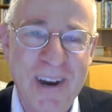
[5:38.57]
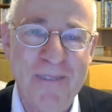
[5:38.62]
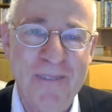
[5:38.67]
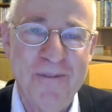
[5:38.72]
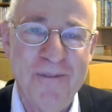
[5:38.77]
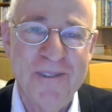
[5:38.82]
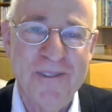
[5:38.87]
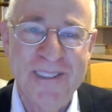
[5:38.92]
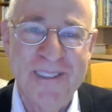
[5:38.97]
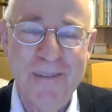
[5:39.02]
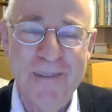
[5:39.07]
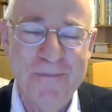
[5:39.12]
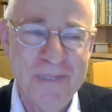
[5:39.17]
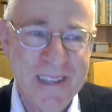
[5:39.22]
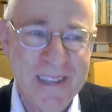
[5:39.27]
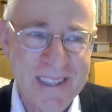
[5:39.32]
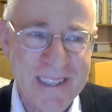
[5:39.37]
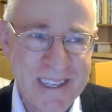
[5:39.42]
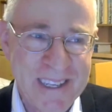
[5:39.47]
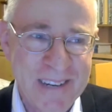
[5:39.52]
for
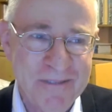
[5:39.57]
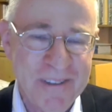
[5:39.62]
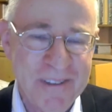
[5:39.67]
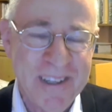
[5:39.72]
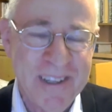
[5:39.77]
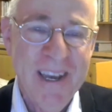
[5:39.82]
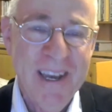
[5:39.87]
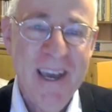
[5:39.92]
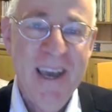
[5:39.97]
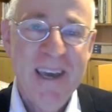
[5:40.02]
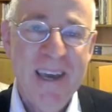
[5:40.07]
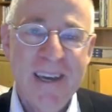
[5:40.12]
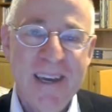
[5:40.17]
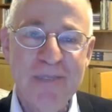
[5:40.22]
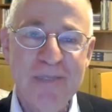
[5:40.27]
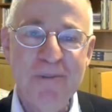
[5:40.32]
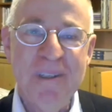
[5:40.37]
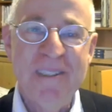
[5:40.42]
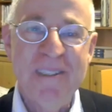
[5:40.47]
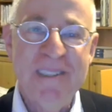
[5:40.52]
something different,
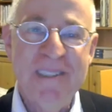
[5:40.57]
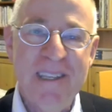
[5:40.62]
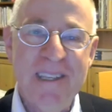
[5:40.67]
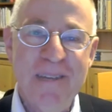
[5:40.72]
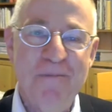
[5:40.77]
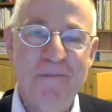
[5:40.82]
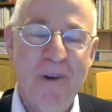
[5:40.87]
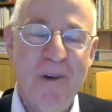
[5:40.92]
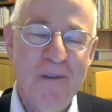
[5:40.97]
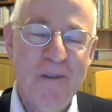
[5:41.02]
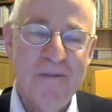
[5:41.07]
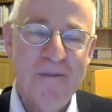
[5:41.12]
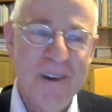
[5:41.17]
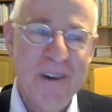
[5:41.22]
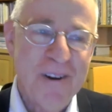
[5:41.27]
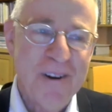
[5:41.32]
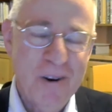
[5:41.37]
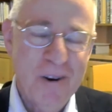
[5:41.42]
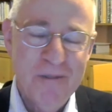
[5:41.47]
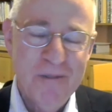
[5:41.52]
because we see them over
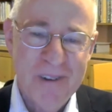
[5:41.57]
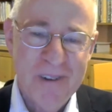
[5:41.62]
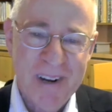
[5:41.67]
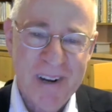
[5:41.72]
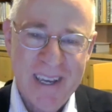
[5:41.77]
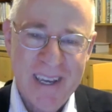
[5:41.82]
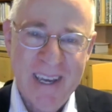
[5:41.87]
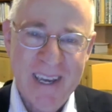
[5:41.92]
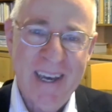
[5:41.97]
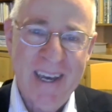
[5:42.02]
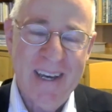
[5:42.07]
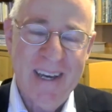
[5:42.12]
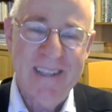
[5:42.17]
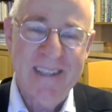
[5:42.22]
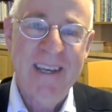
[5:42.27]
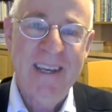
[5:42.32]
and over again